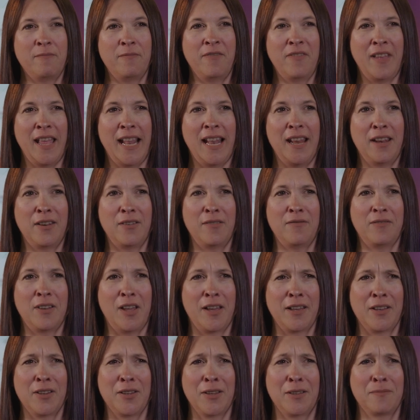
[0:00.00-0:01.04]
feeling of
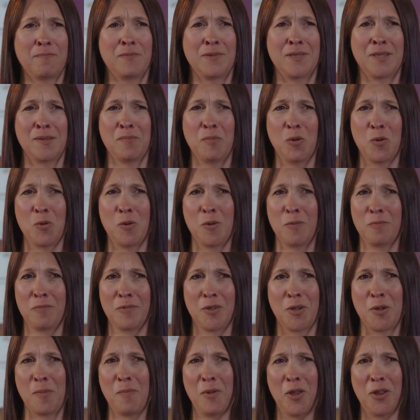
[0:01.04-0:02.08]
like a smaller
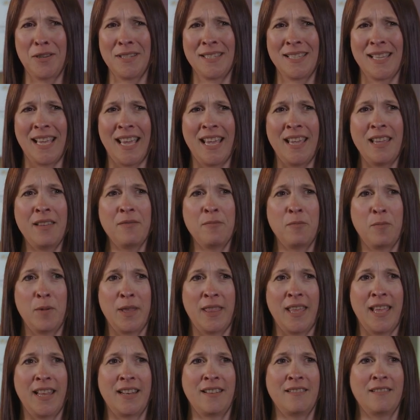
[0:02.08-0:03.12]
community
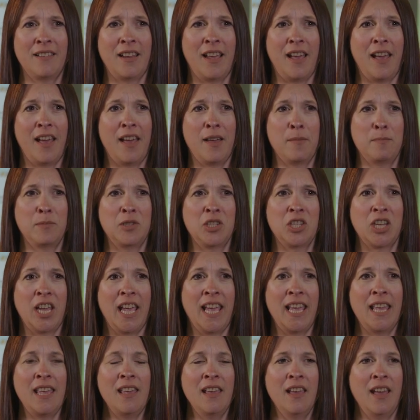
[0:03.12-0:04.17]
within um,
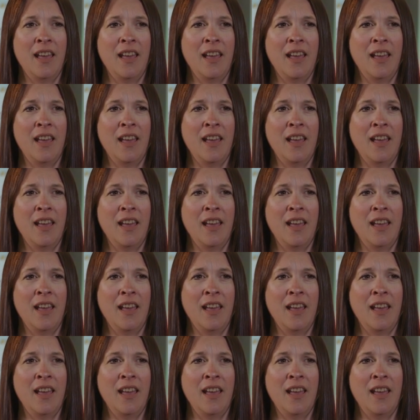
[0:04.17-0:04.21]
She.